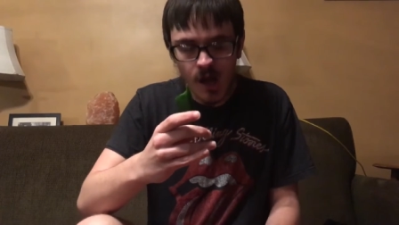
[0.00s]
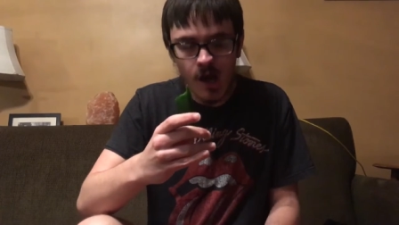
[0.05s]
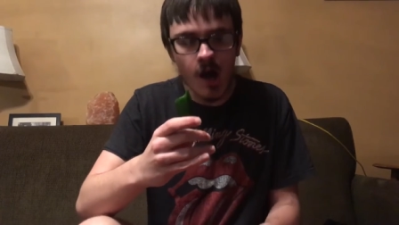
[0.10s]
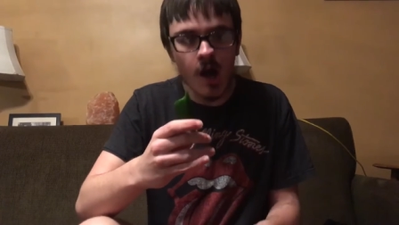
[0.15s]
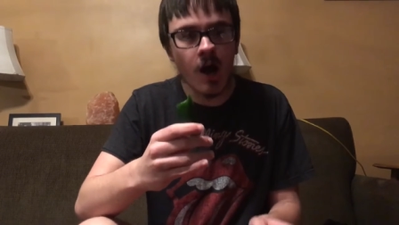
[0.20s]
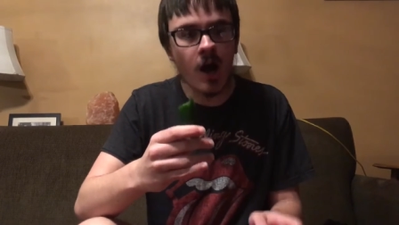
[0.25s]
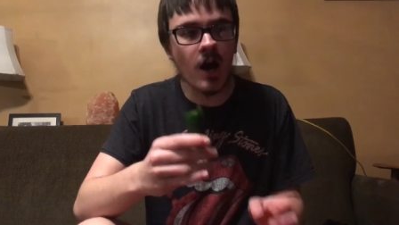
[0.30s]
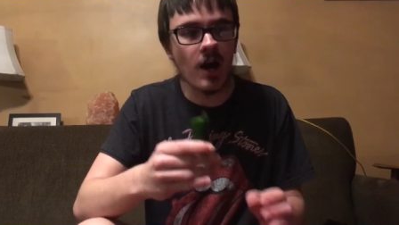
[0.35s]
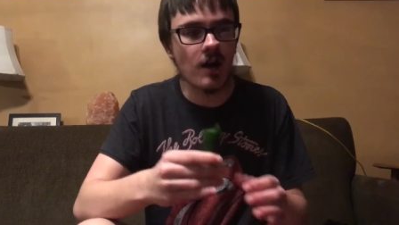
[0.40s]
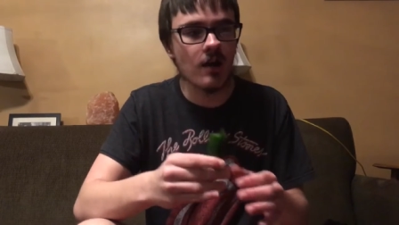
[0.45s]

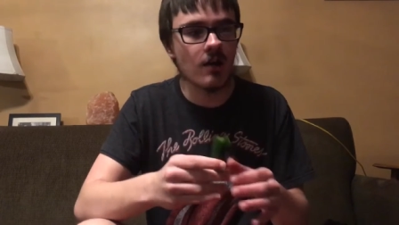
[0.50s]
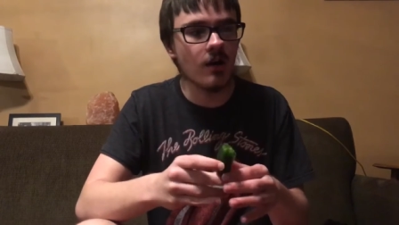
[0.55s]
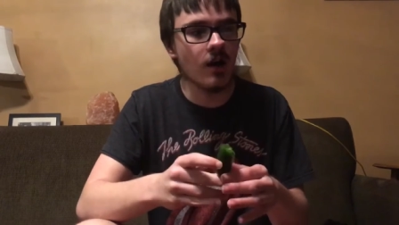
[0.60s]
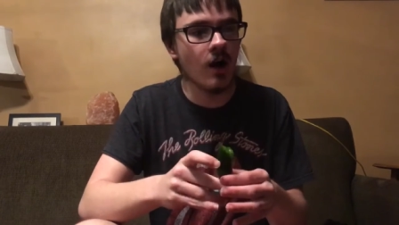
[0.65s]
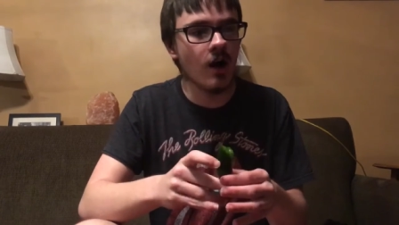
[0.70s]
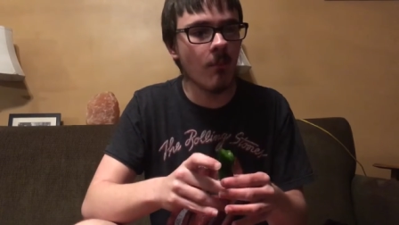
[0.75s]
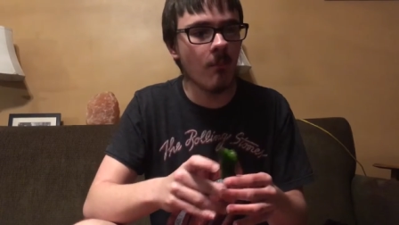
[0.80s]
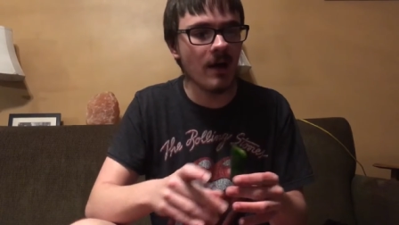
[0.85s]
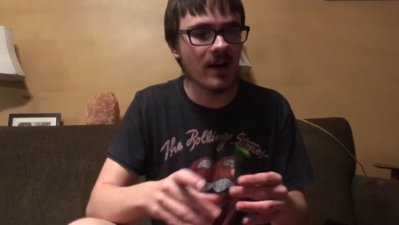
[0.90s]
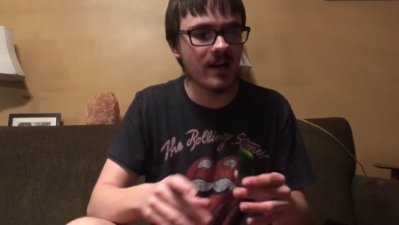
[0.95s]
Alright,
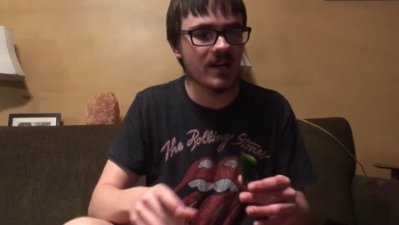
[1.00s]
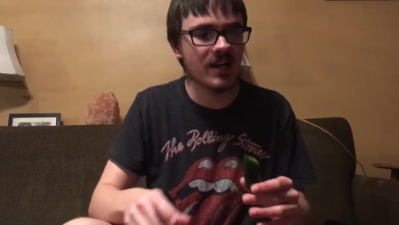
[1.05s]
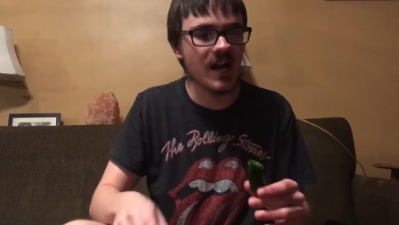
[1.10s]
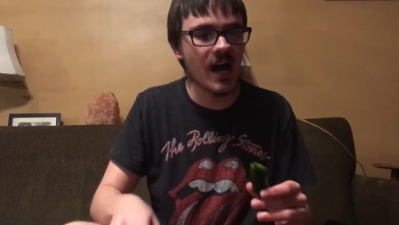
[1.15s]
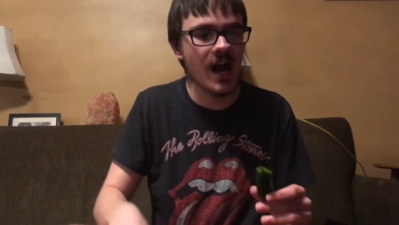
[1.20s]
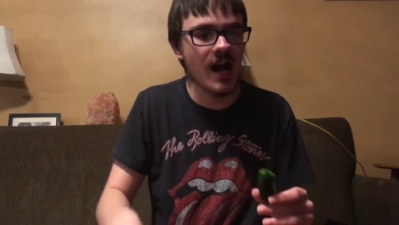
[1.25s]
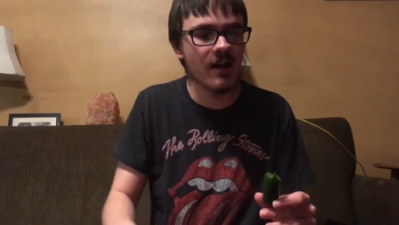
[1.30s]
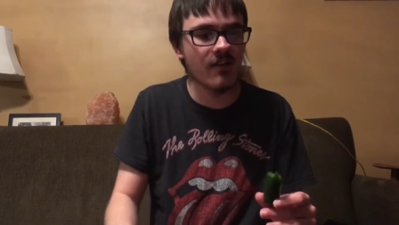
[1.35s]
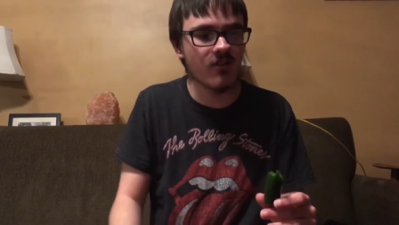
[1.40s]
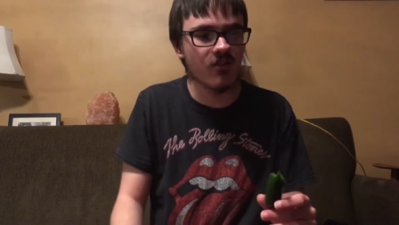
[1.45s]
oh my
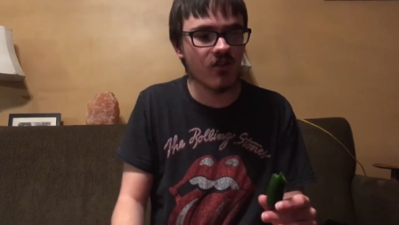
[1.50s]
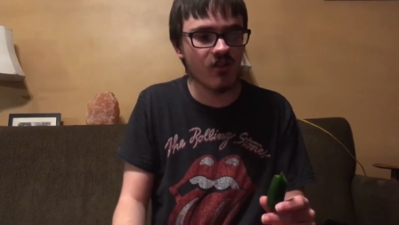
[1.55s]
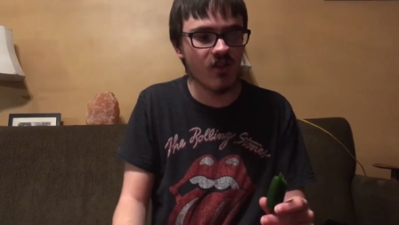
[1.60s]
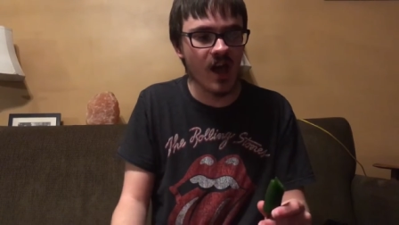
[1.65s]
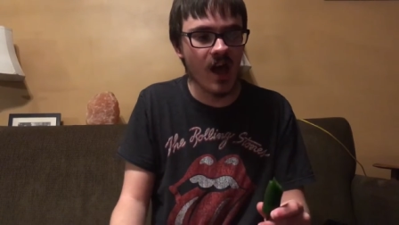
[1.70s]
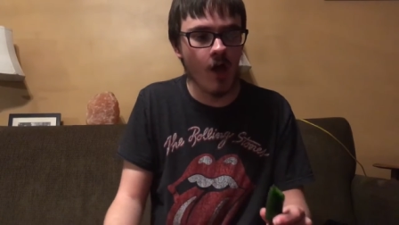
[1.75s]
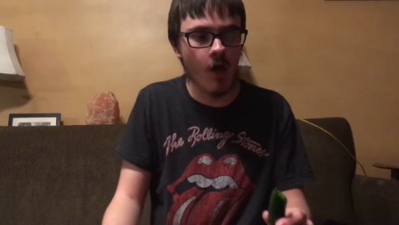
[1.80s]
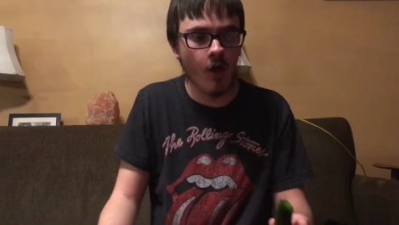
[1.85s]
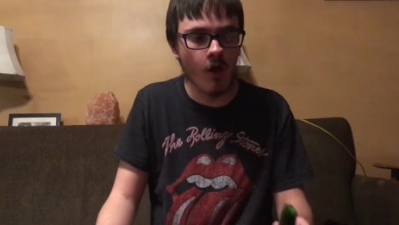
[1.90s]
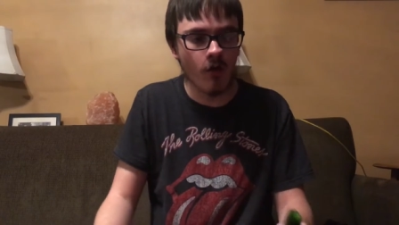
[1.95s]
god, this is
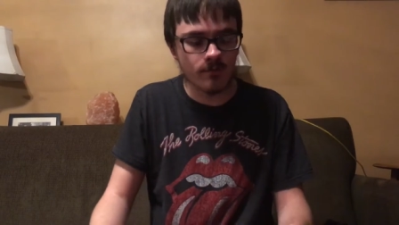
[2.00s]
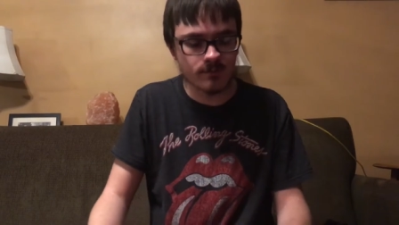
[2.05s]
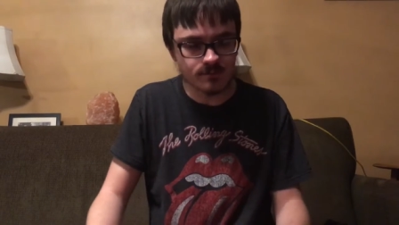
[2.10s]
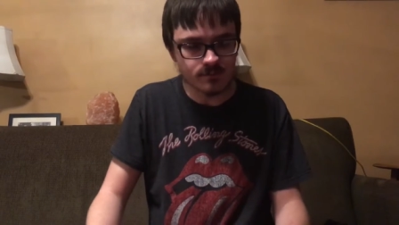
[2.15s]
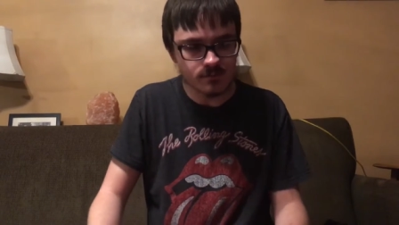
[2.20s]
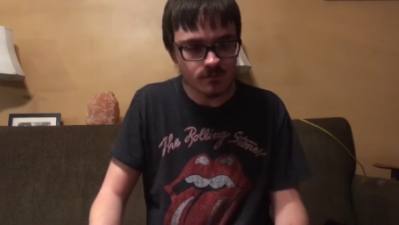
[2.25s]
hell.